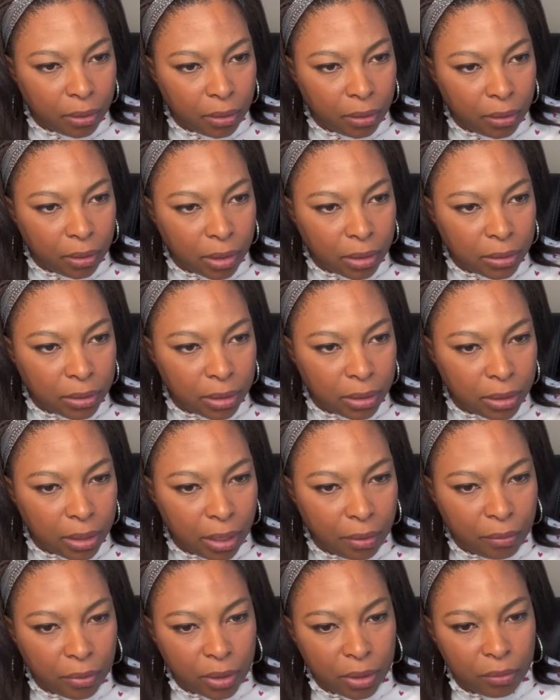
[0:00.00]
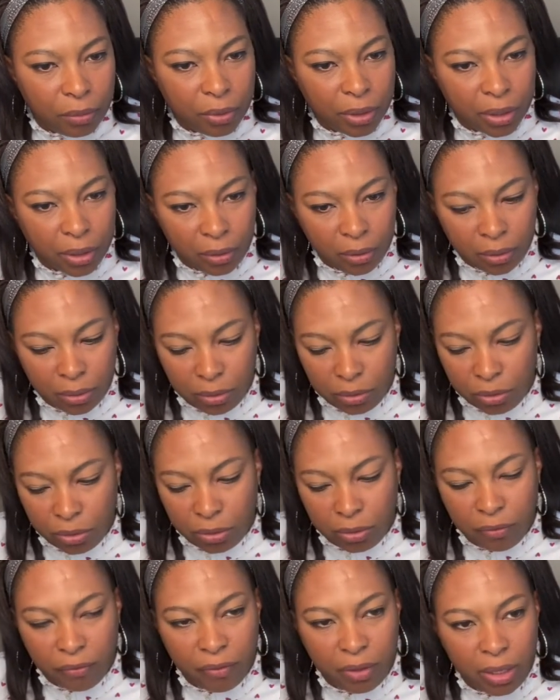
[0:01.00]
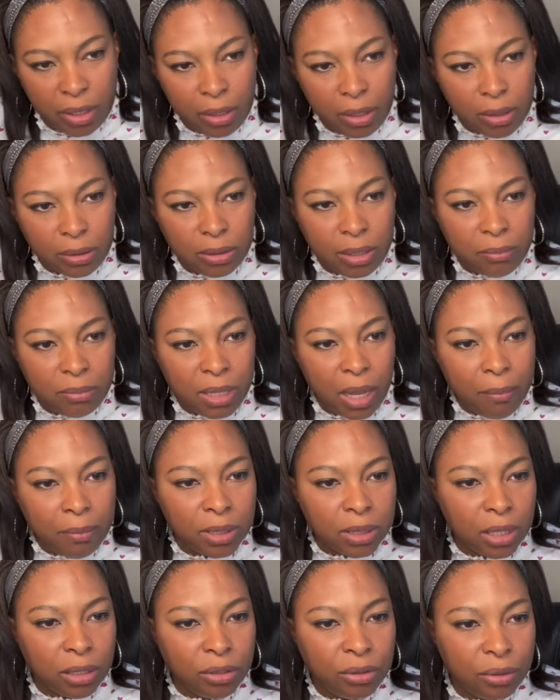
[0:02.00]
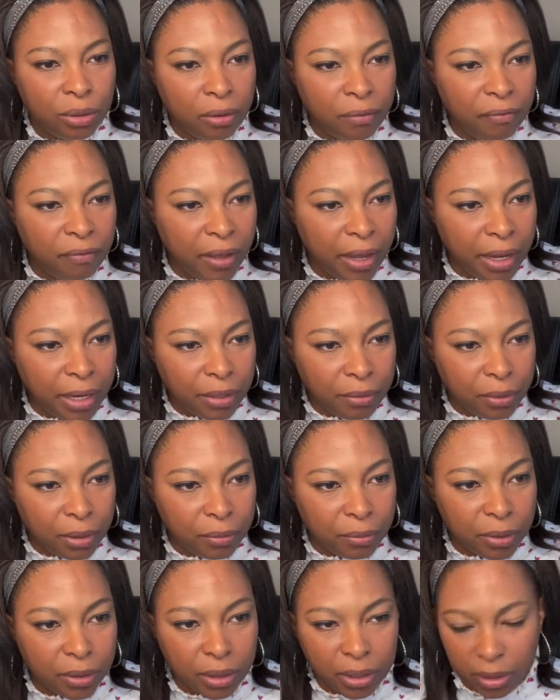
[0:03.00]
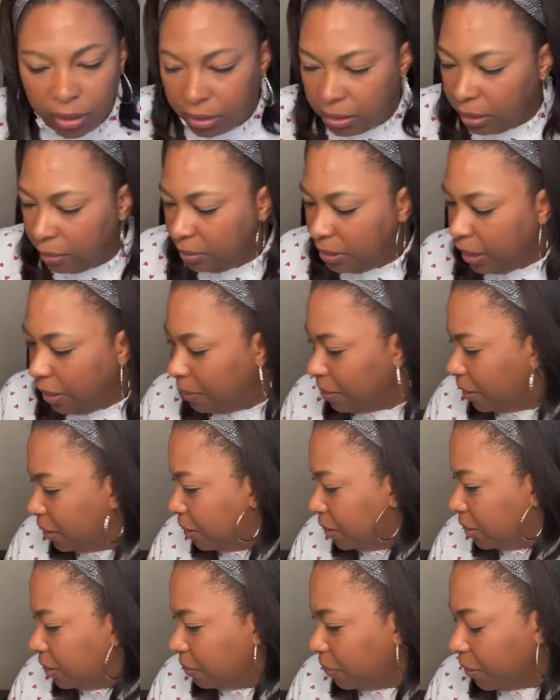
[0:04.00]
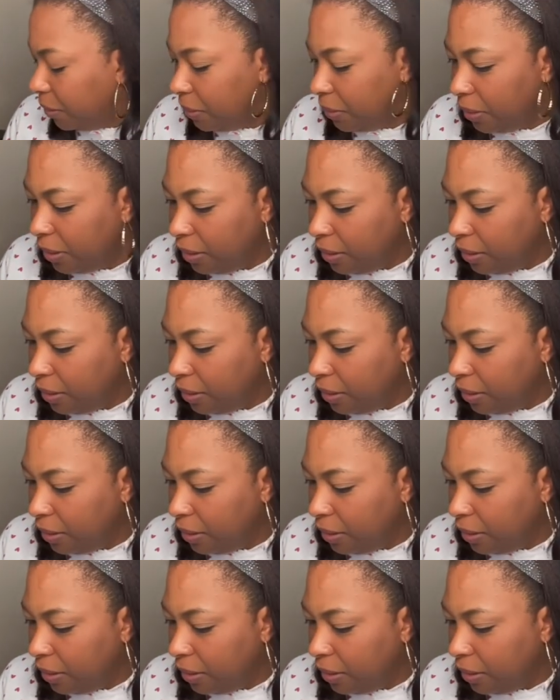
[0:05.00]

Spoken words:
Does it not want to work on control find? Sometimes control find will work and sometimes it just won't.